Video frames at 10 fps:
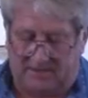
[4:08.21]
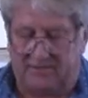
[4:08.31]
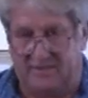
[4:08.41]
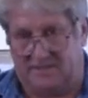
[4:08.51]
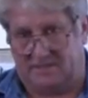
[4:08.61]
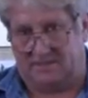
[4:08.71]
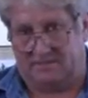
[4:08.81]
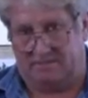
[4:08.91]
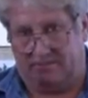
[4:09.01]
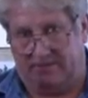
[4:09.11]
this
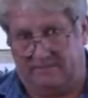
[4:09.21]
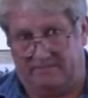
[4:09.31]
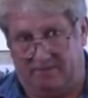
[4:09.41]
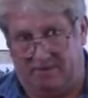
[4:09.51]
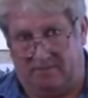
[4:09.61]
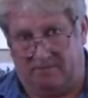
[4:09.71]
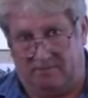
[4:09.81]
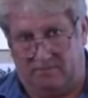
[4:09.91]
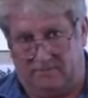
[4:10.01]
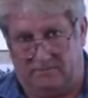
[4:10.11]
bit of
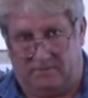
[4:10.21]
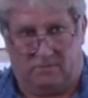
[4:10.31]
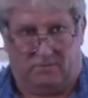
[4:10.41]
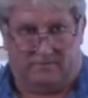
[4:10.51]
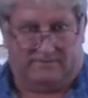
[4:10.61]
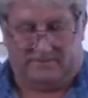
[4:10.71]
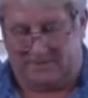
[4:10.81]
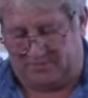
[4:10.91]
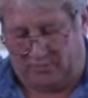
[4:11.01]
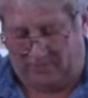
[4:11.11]
we call
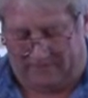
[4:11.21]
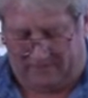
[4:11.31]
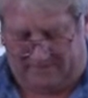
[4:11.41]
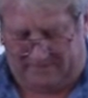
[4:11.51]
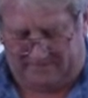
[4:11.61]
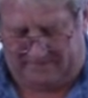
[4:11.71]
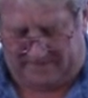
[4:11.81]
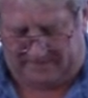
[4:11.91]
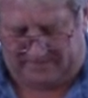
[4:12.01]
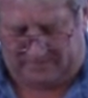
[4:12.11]
sprue for a
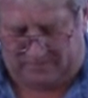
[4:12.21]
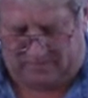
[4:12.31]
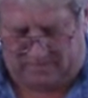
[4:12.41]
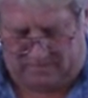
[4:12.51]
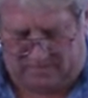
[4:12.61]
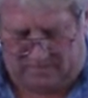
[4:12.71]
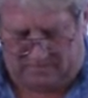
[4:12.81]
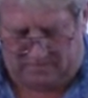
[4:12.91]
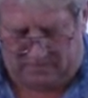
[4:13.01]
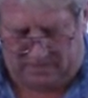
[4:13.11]
better
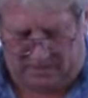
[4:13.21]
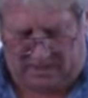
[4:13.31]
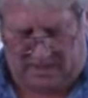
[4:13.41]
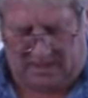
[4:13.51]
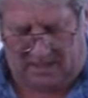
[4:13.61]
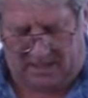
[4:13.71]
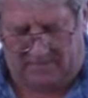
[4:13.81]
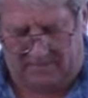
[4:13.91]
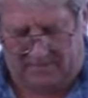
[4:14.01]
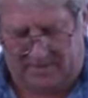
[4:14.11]
word,
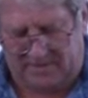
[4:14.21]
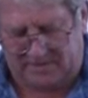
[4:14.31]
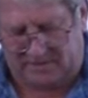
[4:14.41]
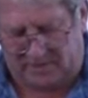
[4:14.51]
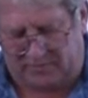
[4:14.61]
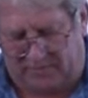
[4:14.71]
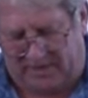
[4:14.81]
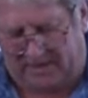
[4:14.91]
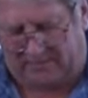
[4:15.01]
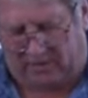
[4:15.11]
does
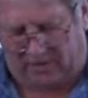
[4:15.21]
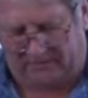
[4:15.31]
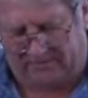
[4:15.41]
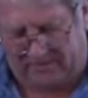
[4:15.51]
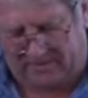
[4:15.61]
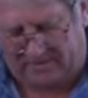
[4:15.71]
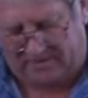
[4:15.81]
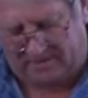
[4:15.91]
break part of the